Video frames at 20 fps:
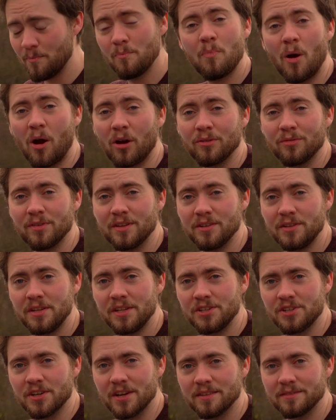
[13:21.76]
part of
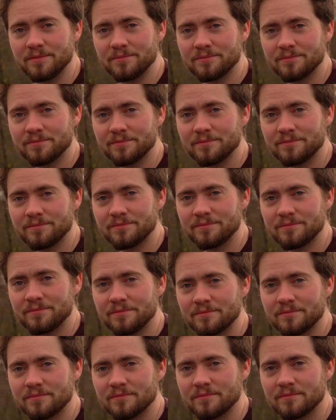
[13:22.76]
Indonesia.
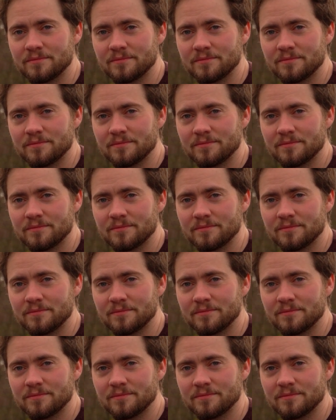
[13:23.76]
But